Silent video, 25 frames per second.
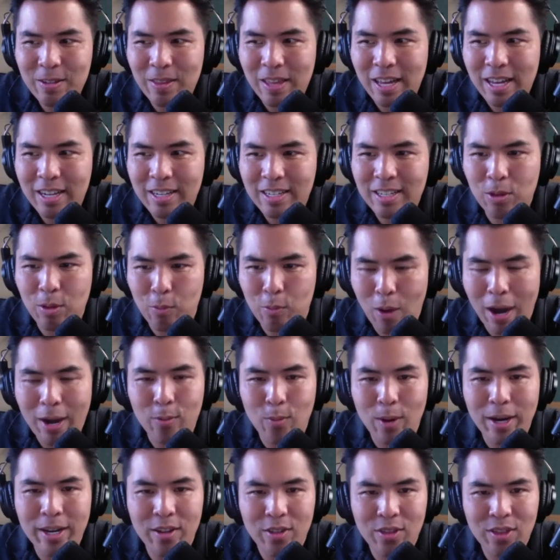that the
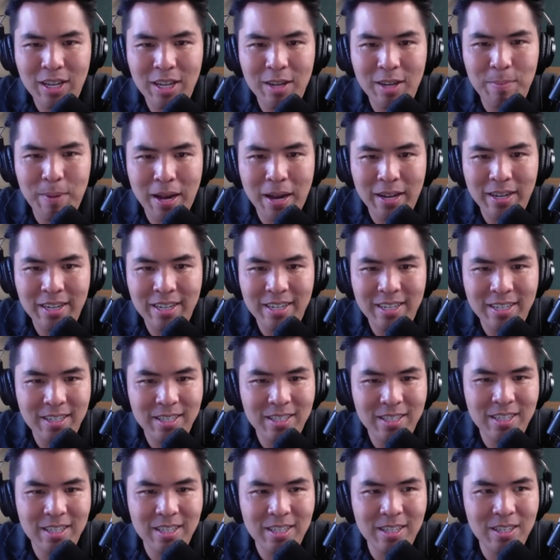right way to think about it
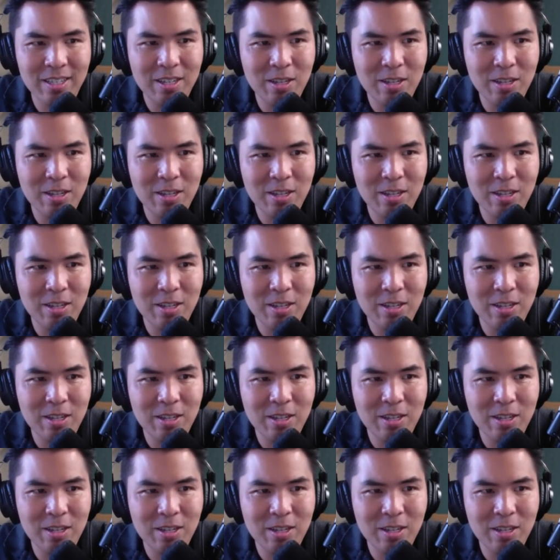is